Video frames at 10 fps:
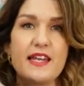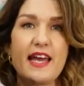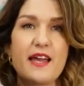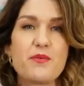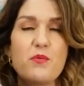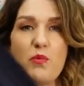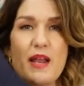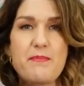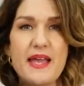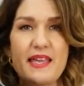Now,
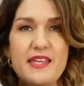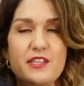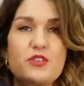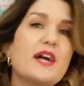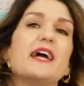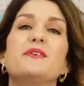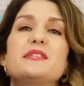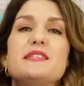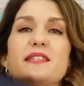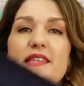when making
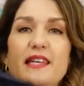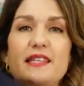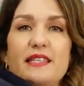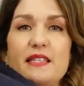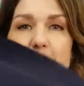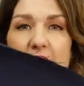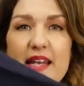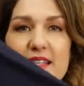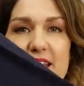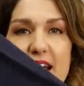trousers and things, it
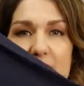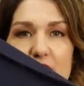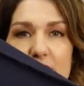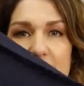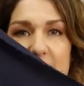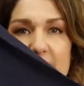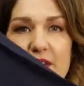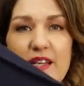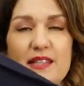depends how you feel.